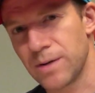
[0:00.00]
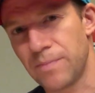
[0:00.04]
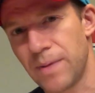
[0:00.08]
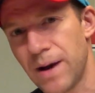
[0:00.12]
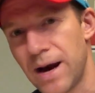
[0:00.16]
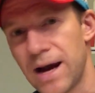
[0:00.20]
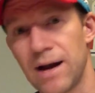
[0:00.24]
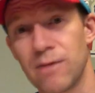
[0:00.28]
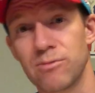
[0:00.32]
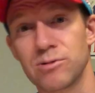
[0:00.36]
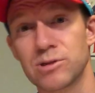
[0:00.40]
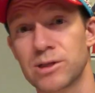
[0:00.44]
a
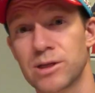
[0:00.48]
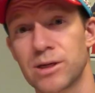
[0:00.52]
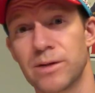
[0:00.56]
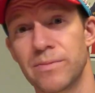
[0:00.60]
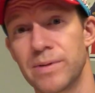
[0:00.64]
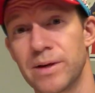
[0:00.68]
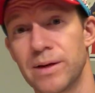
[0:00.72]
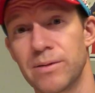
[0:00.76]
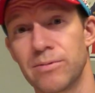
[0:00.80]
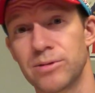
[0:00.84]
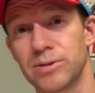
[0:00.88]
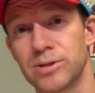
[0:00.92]
pad I was going to
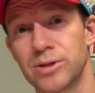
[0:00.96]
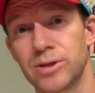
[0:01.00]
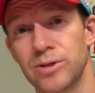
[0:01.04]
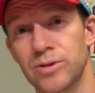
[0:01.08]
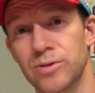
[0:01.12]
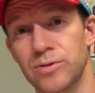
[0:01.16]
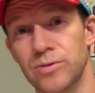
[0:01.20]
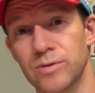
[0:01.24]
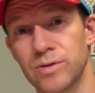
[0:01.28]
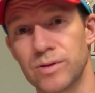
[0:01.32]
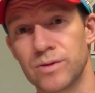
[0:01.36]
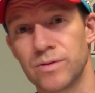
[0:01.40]
be able to
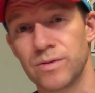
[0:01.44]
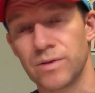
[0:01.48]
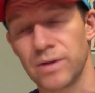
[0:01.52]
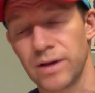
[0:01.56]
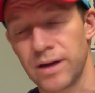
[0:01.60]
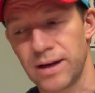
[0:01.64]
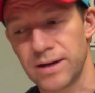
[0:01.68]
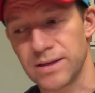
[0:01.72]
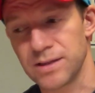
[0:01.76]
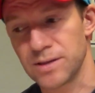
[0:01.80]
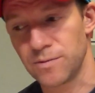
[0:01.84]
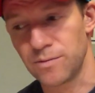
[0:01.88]
use
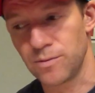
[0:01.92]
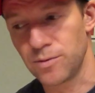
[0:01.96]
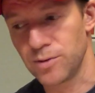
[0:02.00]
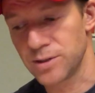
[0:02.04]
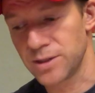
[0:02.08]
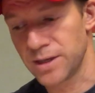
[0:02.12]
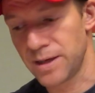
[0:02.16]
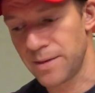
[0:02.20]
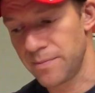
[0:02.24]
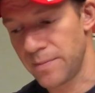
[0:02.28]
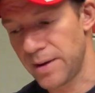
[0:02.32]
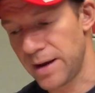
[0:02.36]
like as a
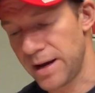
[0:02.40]
full-time